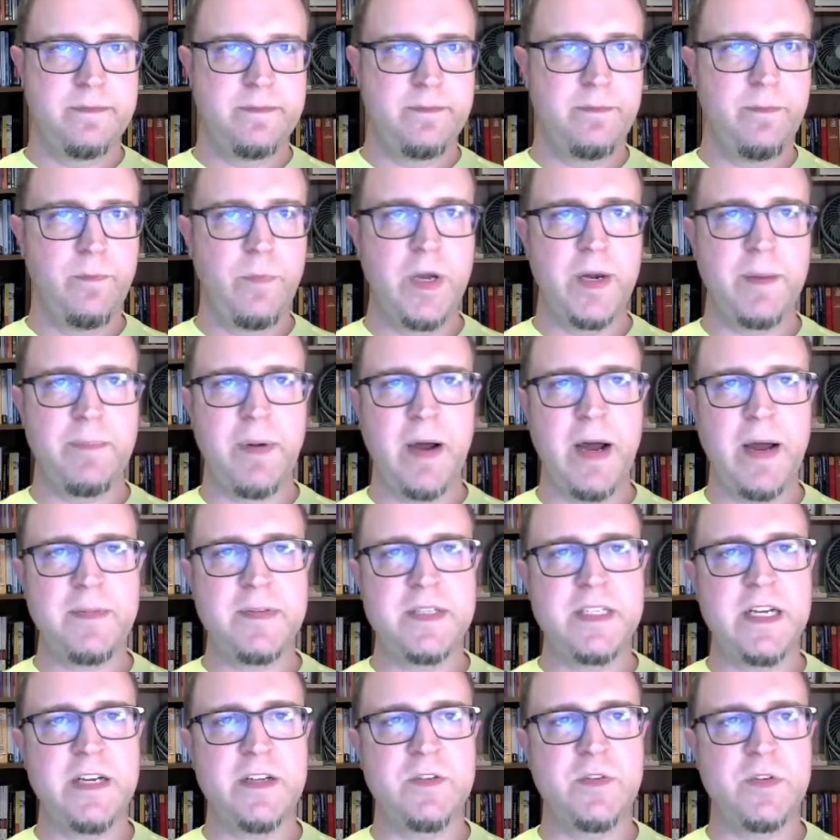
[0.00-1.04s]
When it pops
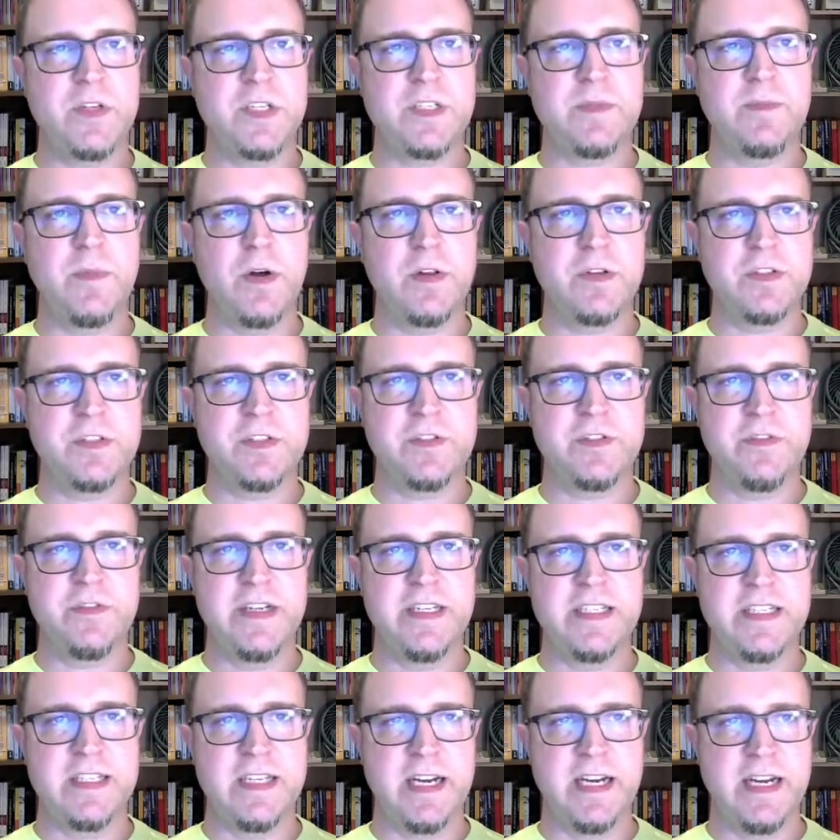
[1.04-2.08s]
down to a smaller screen
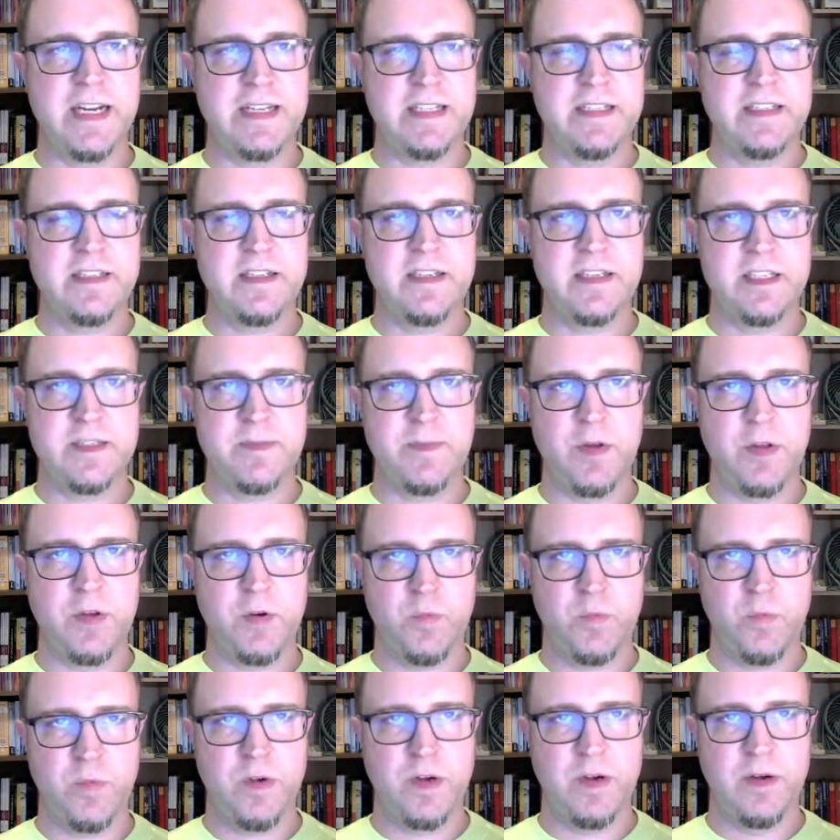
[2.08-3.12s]
size, a smaller
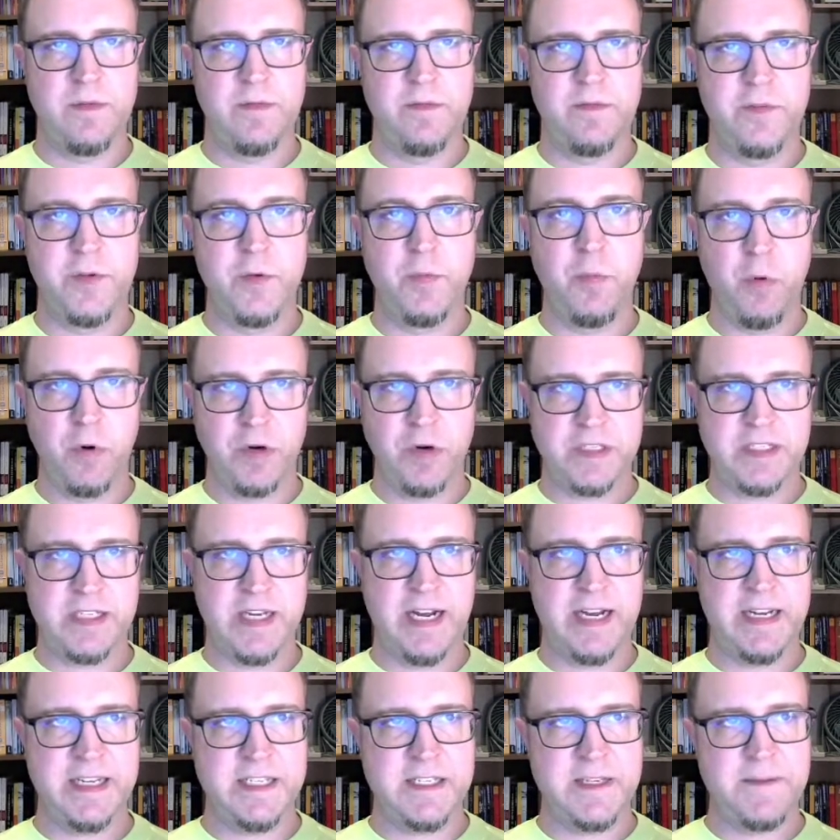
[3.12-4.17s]
viewport
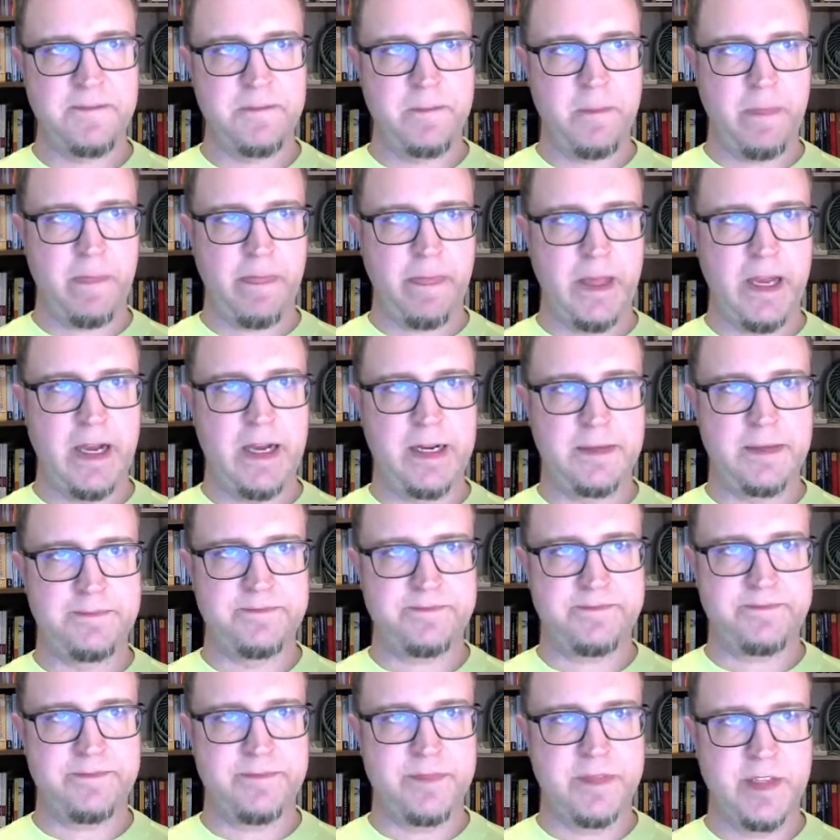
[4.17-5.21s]
size,
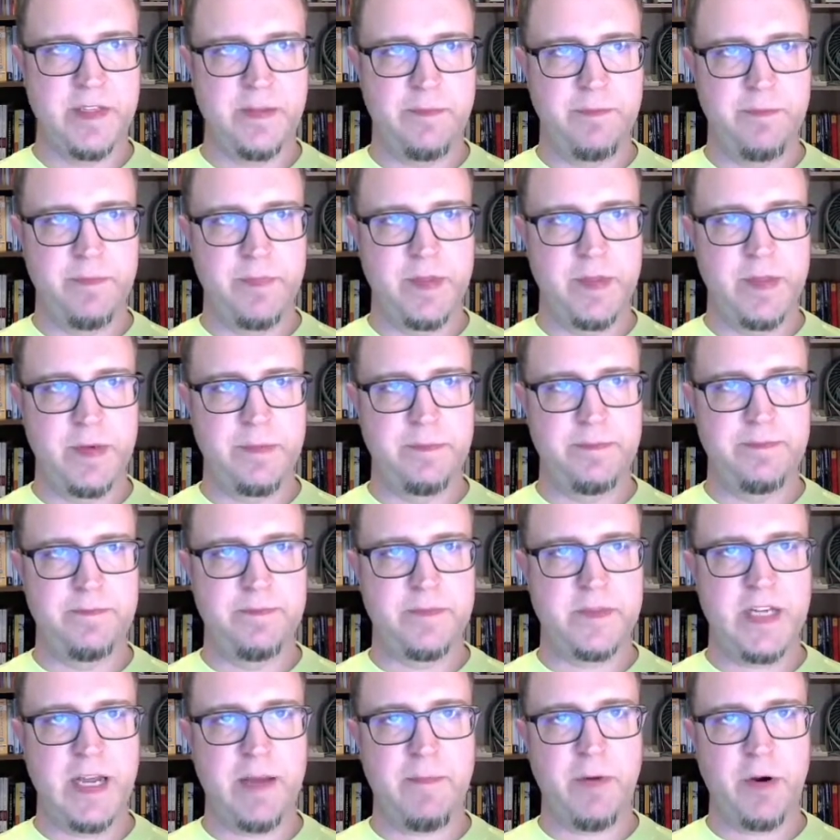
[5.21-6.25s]
the
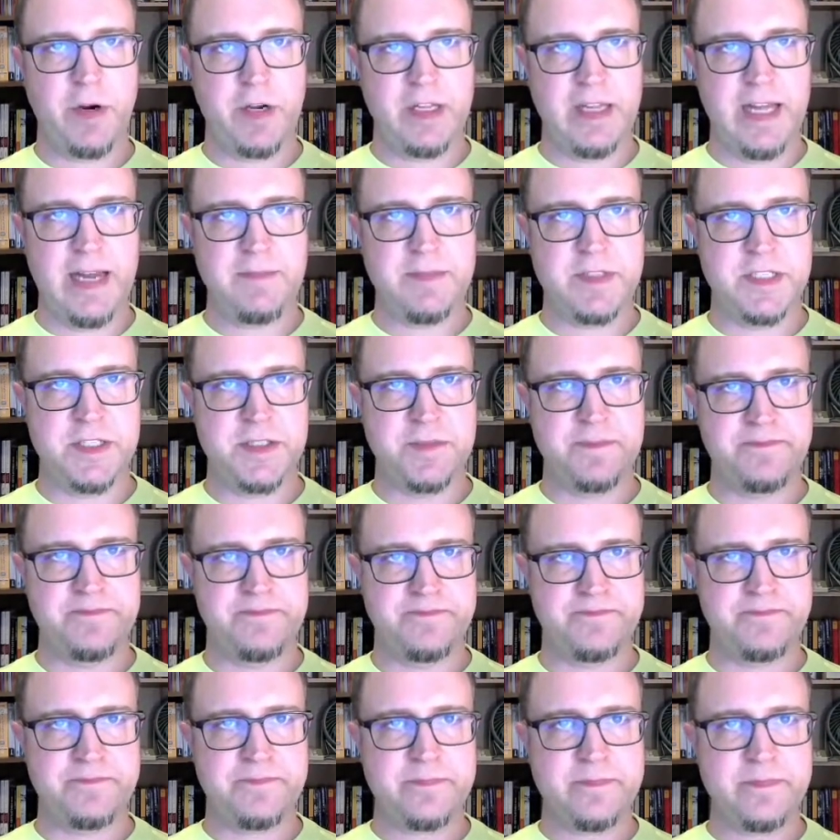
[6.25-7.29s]
sidebar collapses,
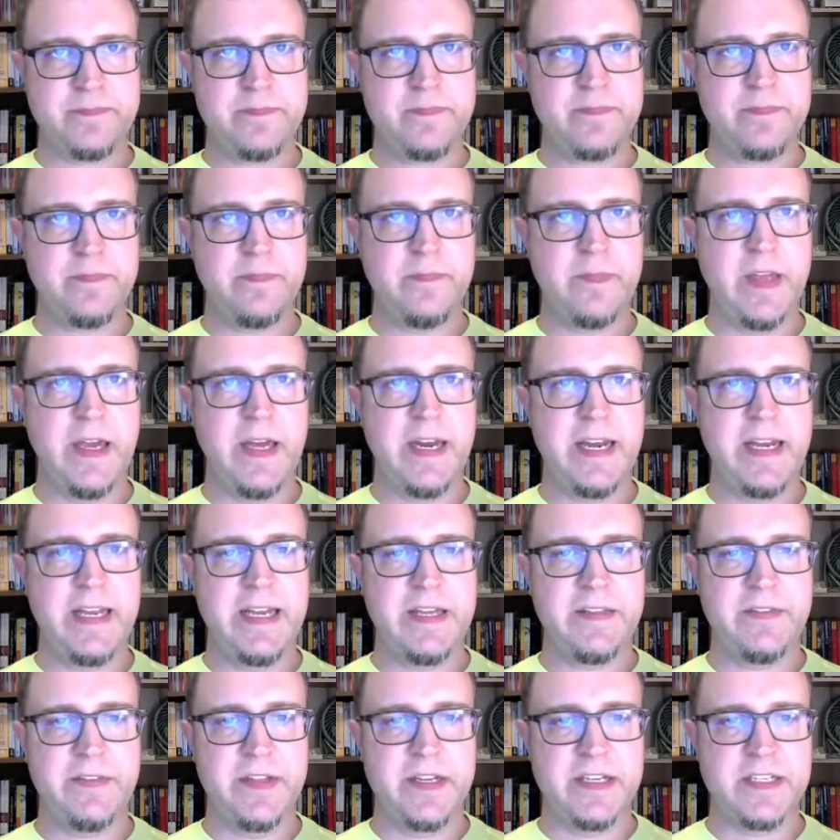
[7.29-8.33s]
and I
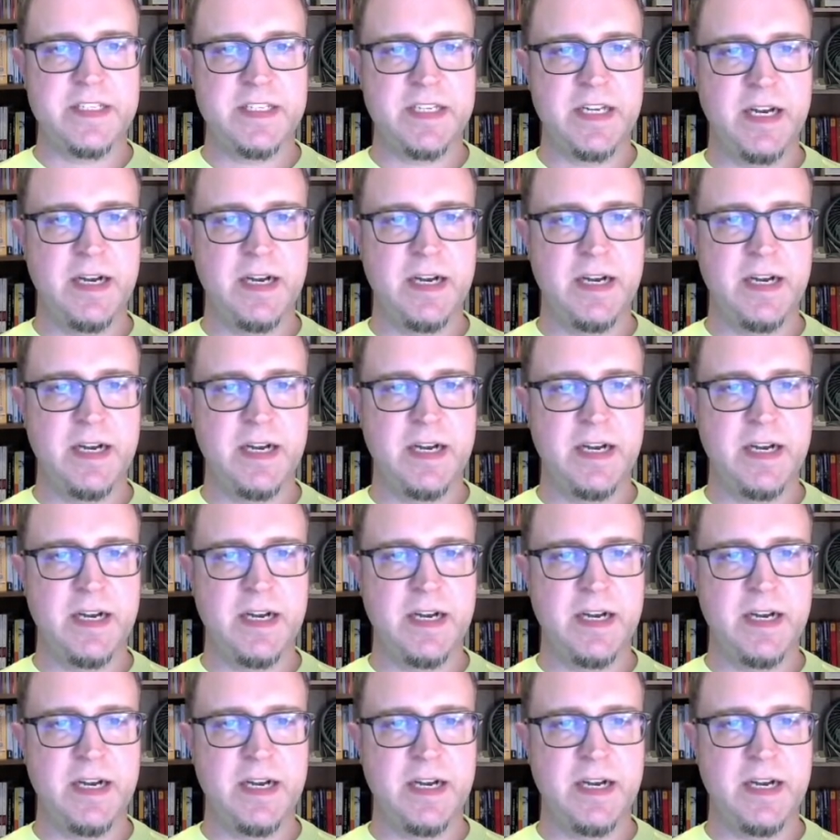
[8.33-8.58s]
get this